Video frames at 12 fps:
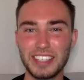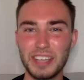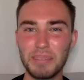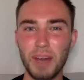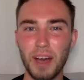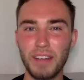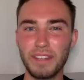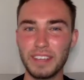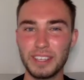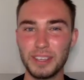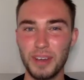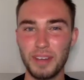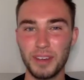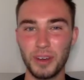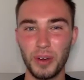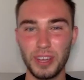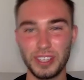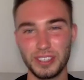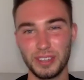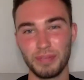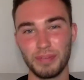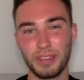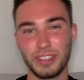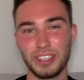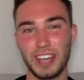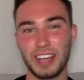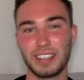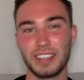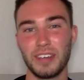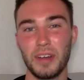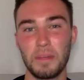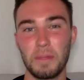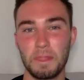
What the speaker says: Jim, I think you have a question for Jack. Is that right?